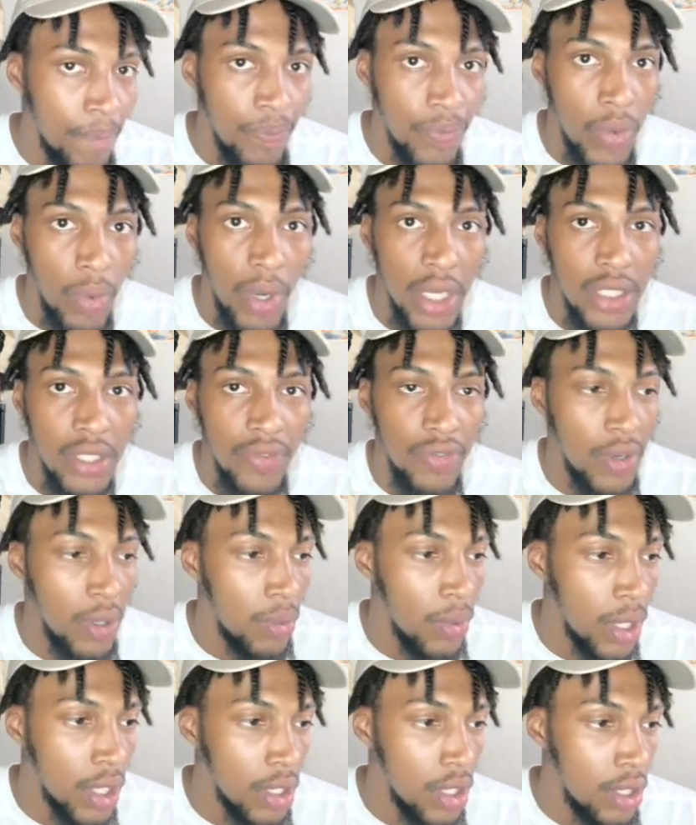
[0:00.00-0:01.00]
Watch the
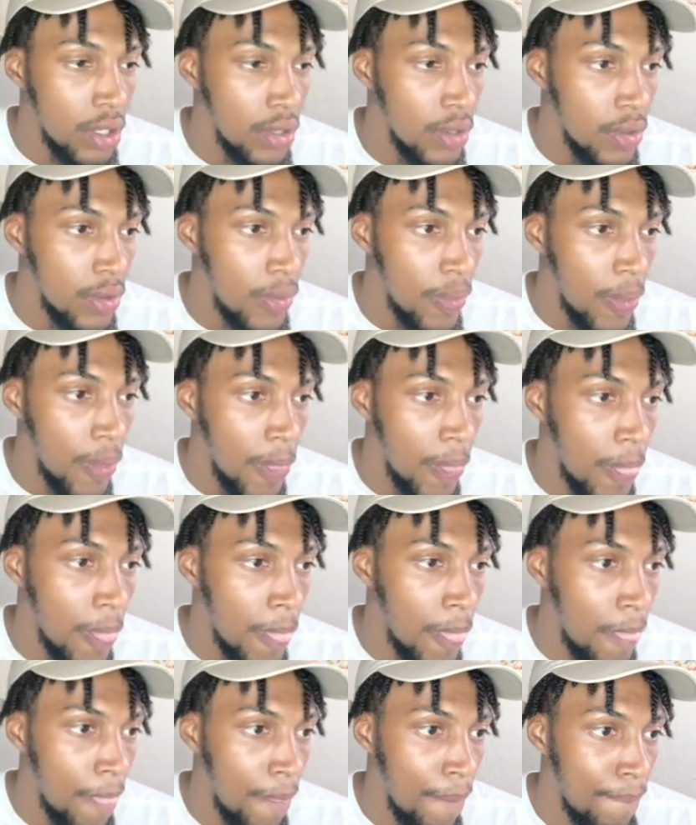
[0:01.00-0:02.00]
footwork.
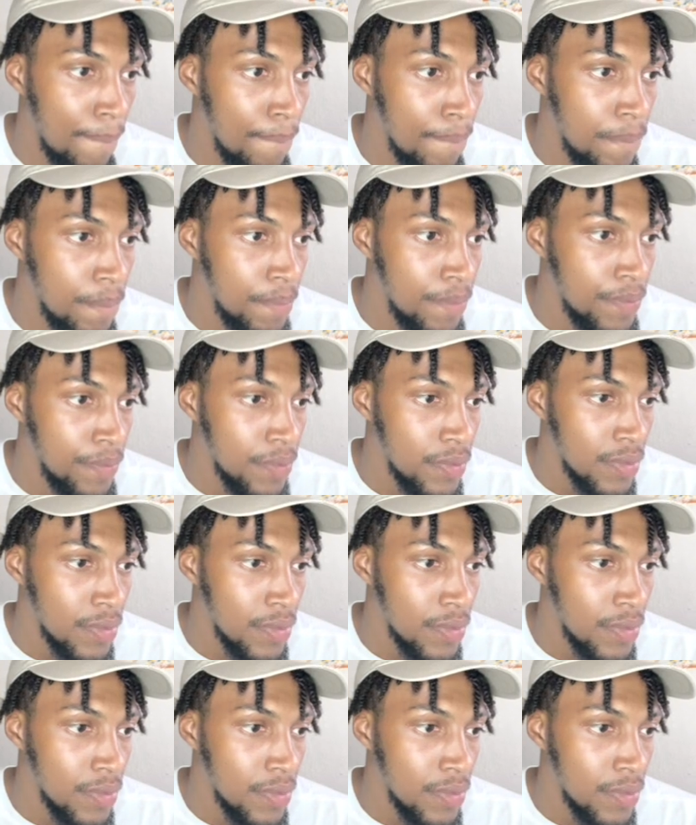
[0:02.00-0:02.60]
Ah.